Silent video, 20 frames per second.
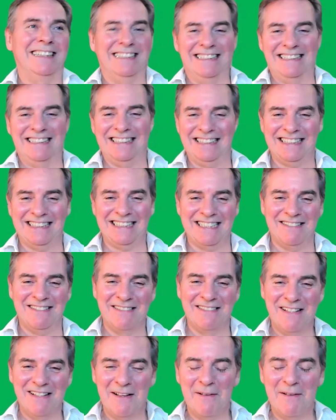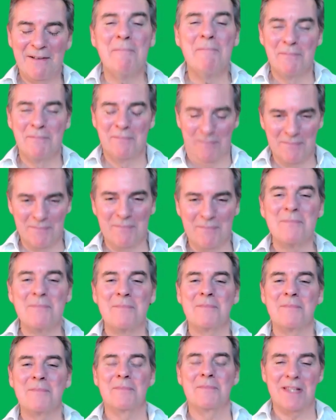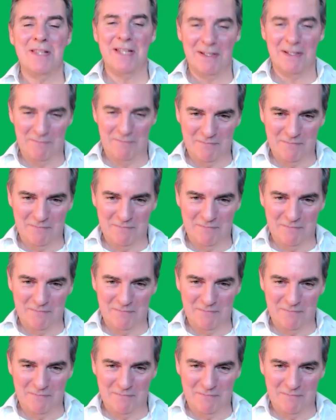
had printed out, literally. I